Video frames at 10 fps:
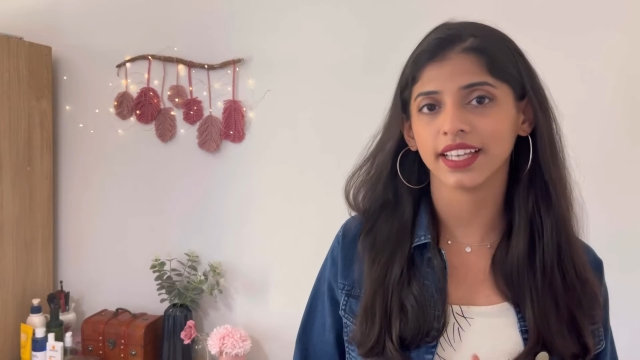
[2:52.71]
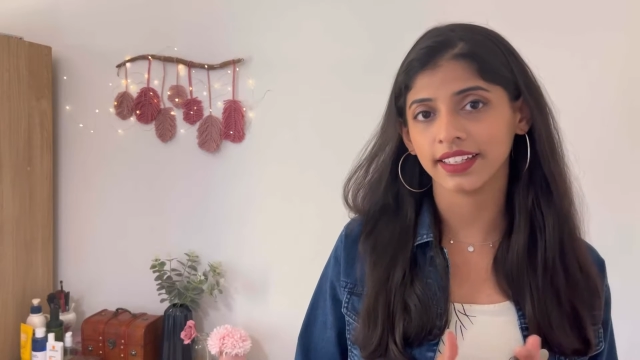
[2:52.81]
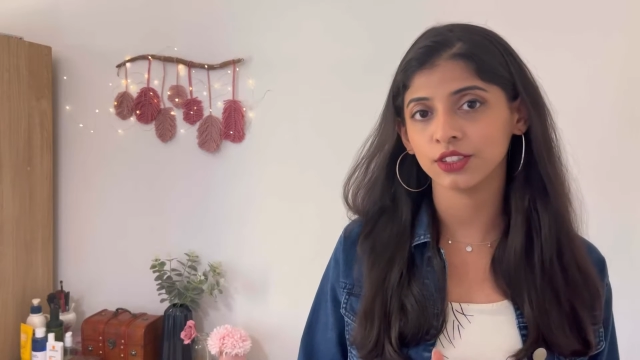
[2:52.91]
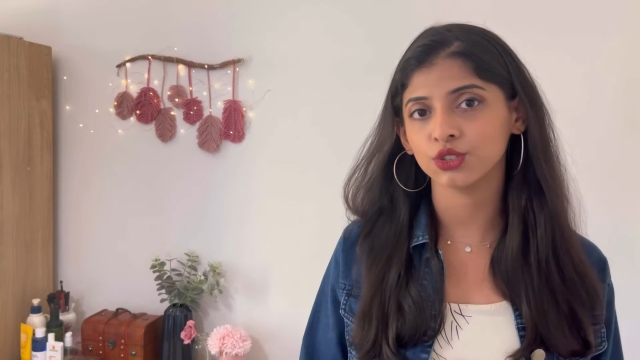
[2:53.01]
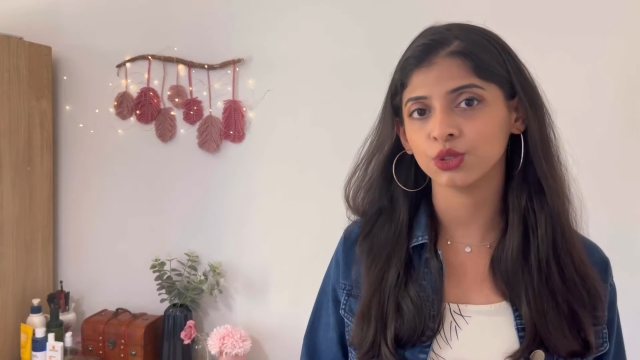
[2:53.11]
and
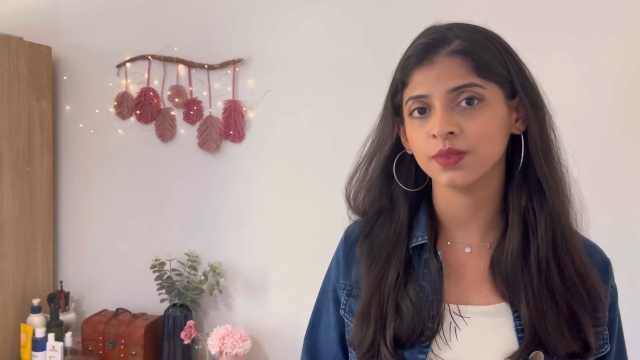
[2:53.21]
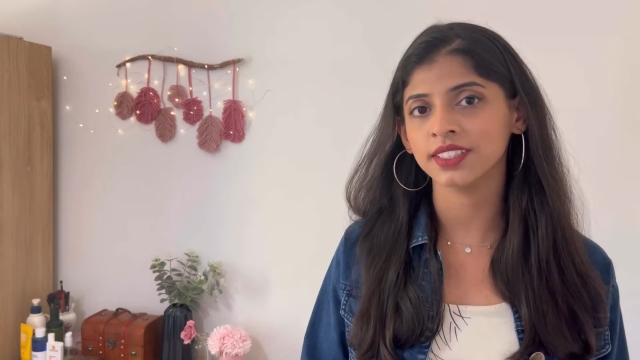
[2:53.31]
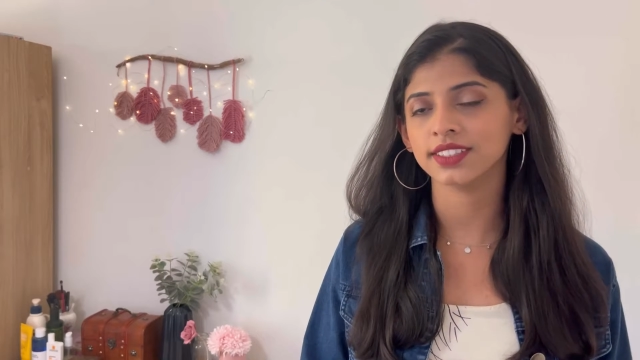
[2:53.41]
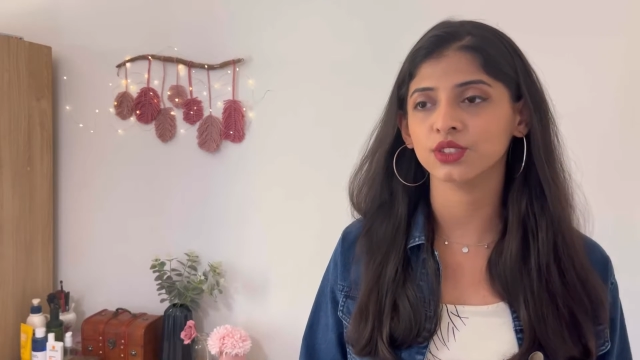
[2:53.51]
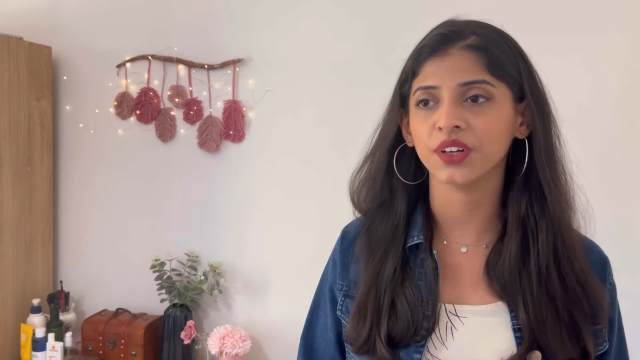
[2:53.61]

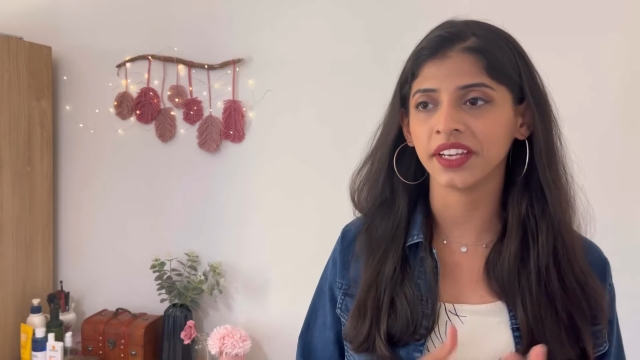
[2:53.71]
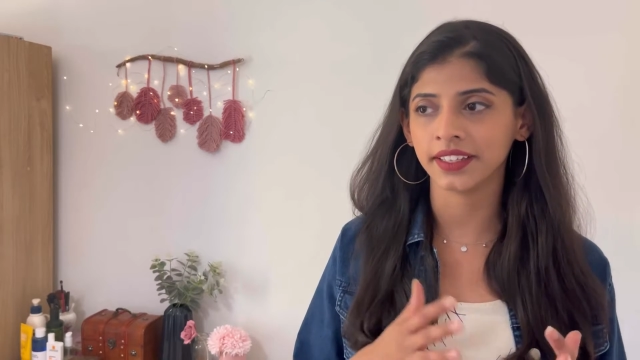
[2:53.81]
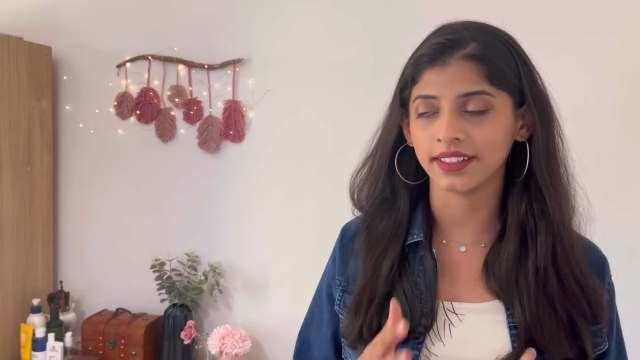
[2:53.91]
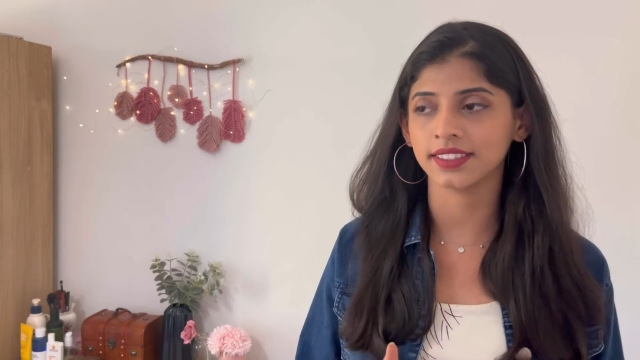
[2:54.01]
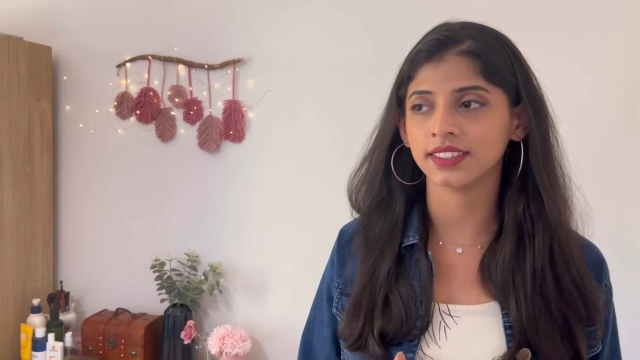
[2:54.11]
instruments is quite
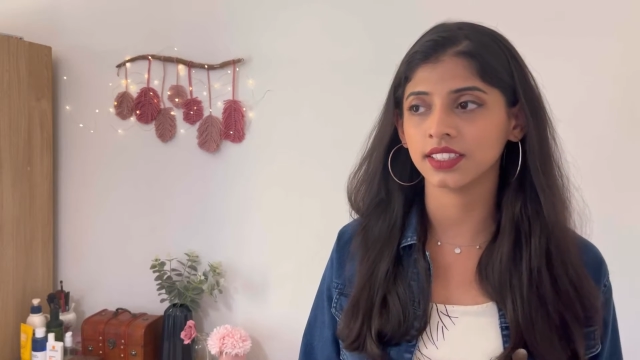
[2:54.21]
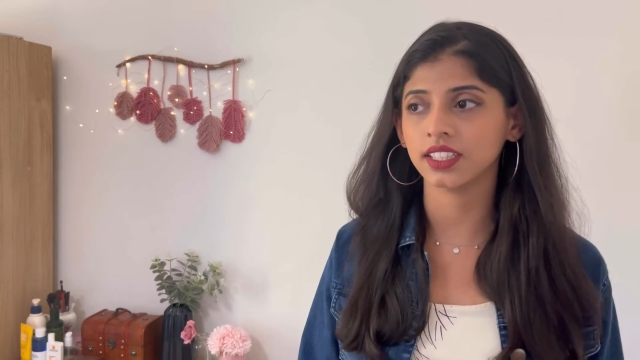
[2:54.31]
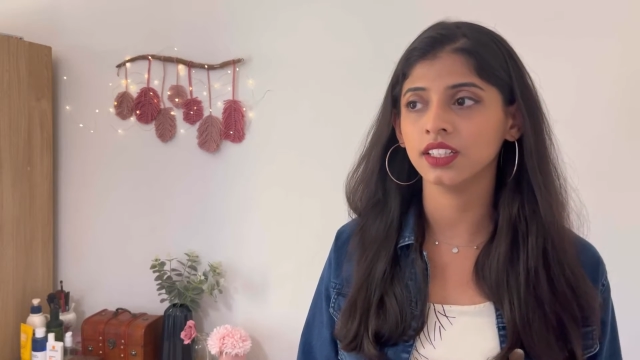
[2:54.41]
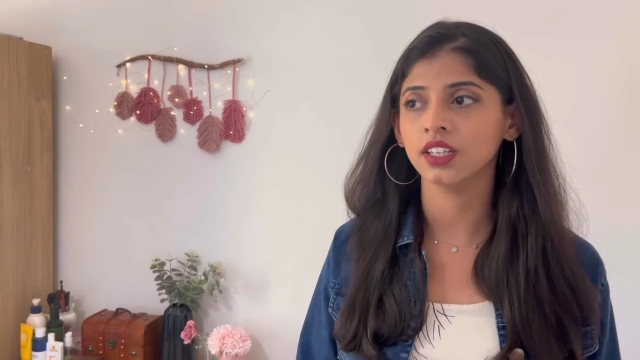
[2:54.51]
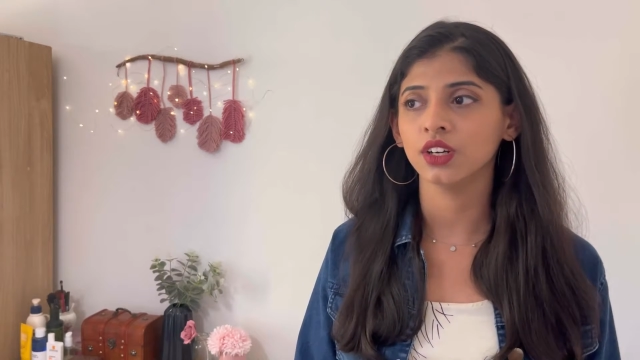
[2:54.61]

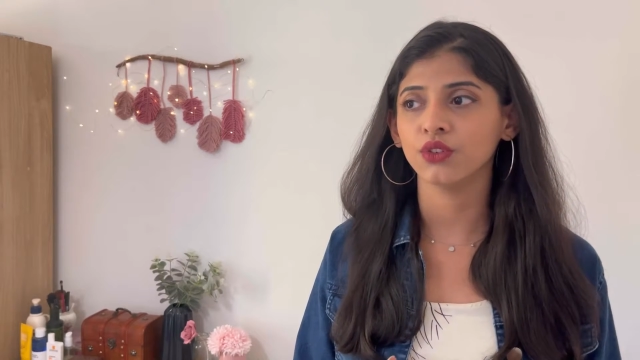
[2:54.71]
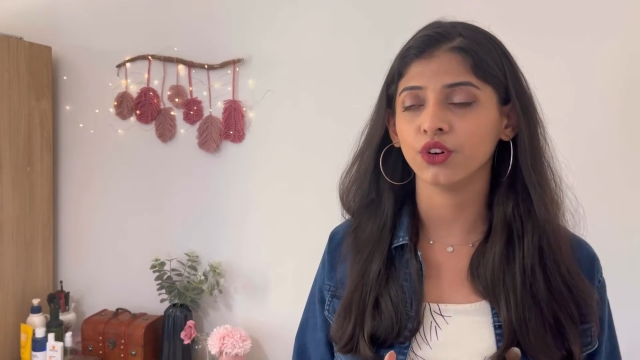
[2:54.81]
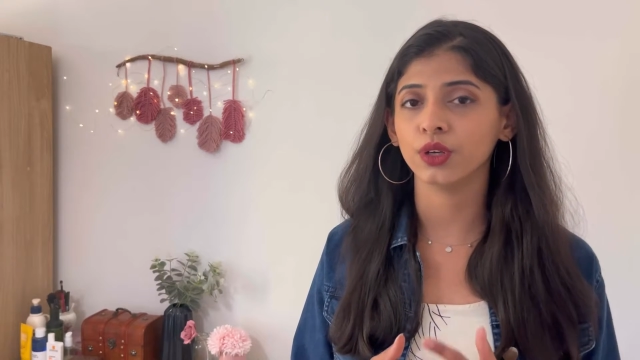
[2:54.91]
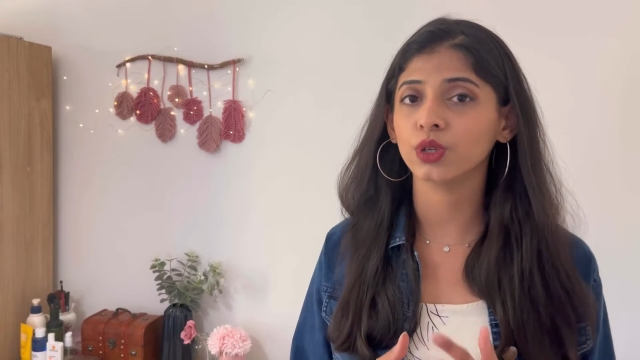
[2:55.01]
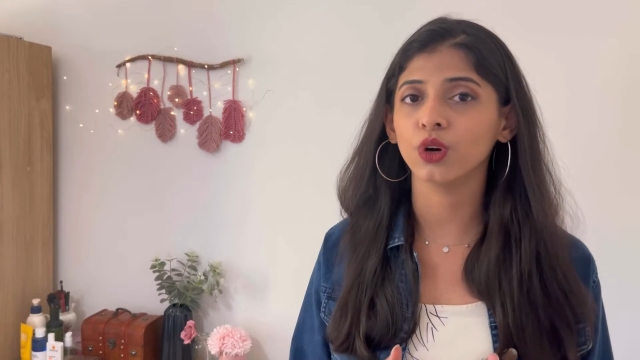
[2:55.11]
necessary for
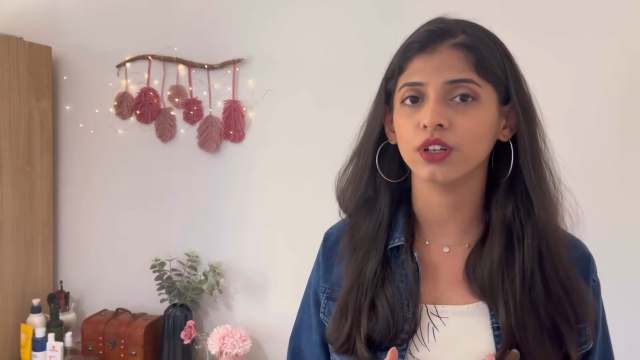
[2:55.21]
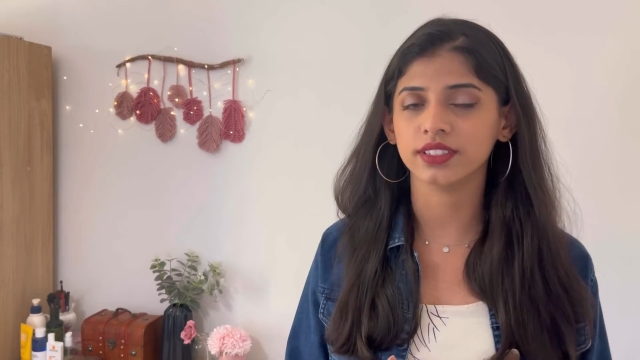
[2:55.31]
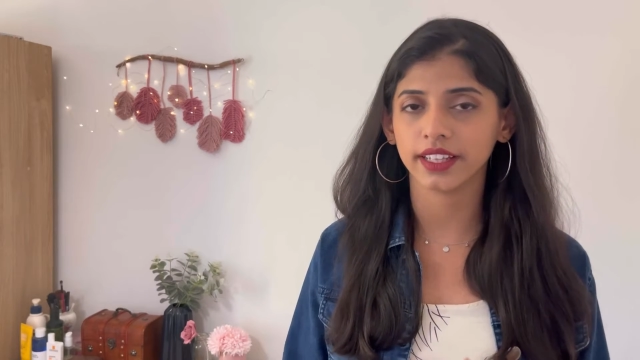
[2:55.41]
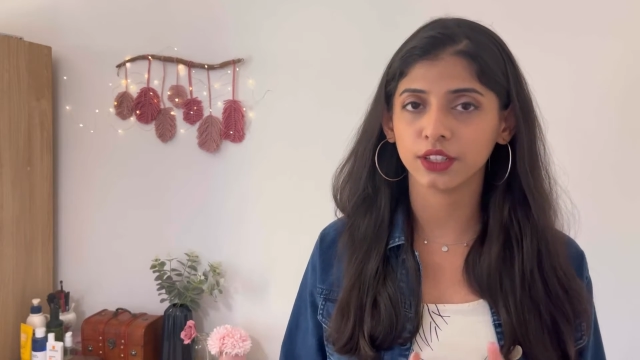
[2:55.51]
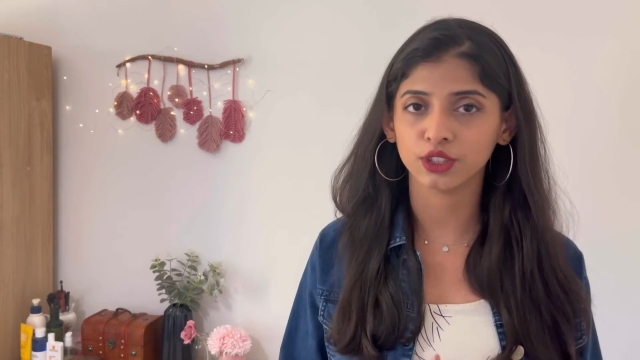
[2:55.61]
a course
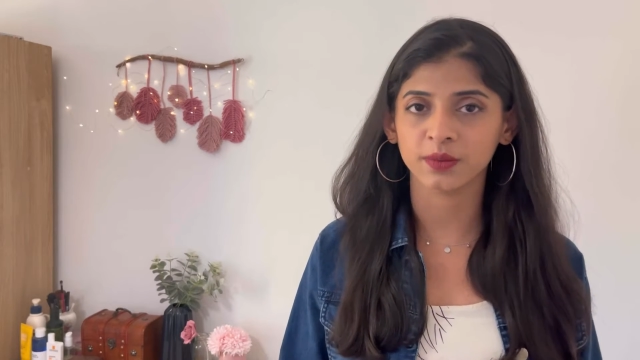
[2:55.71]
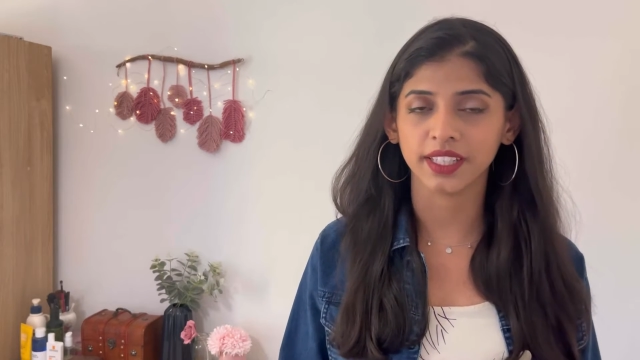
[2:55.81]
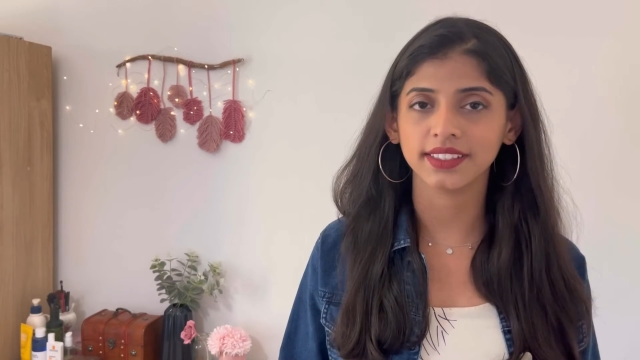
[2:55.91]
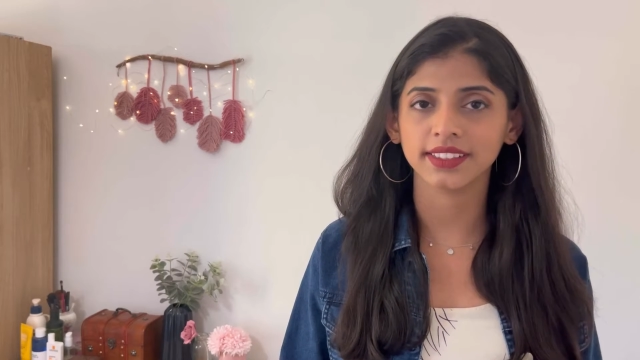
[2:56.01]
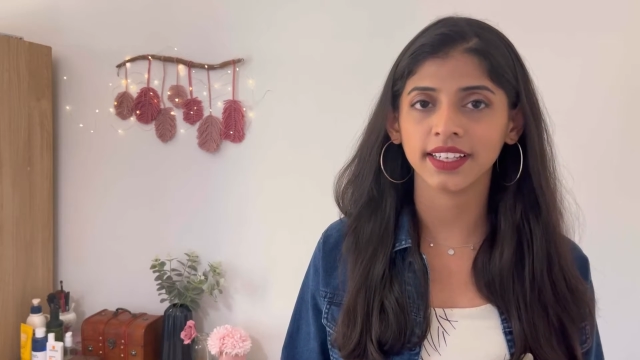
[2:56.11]
like
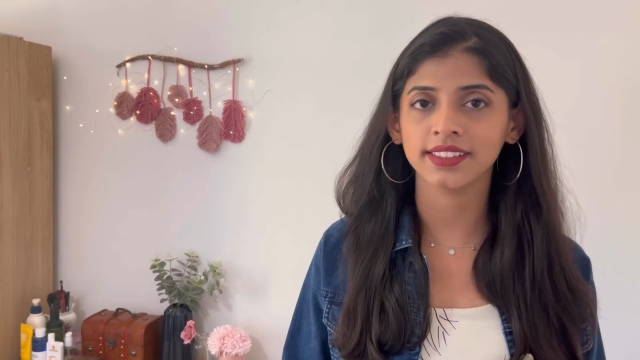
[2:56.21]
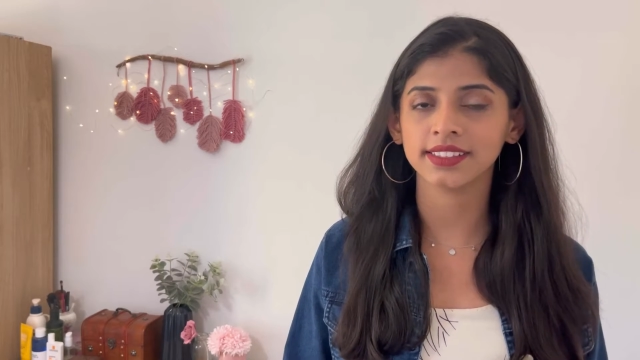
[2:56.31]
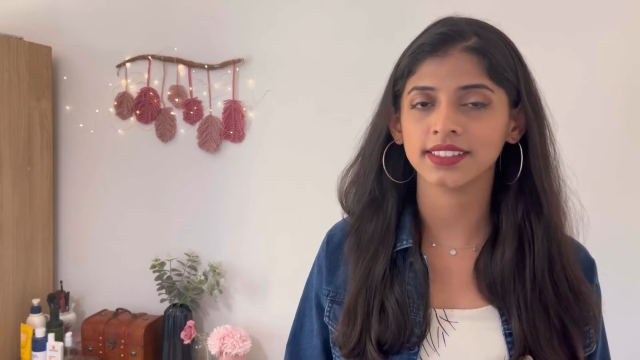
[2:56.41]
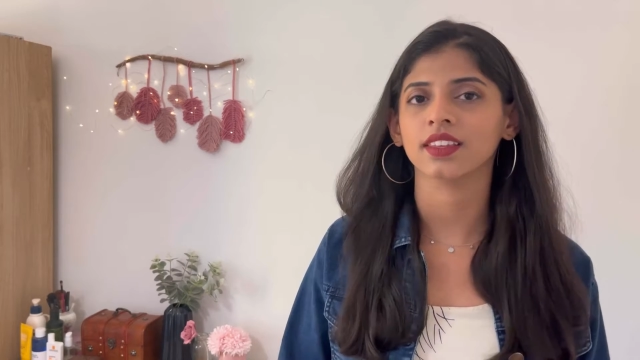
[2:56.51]
cosmetic science,